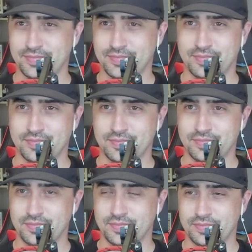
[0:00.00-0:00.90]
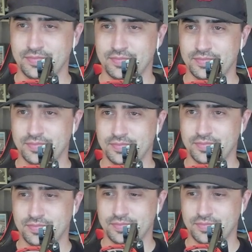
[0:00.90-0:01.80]

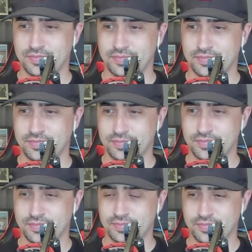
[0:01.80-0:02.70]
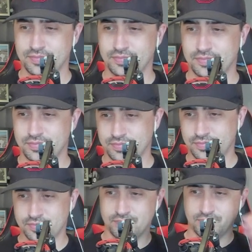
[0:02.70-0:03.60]

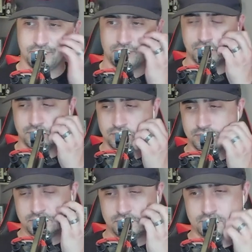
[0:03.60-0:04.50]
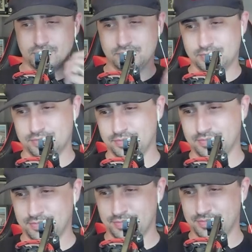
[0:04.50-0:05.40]

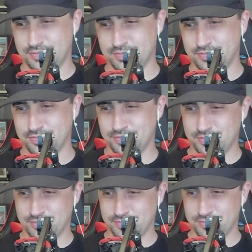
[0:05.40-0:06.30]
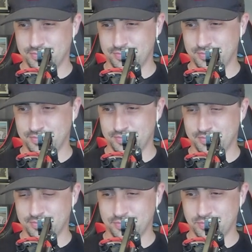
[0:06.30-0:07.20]

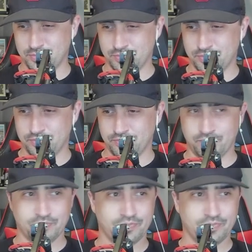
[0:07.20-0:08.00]
This person isn't speaking.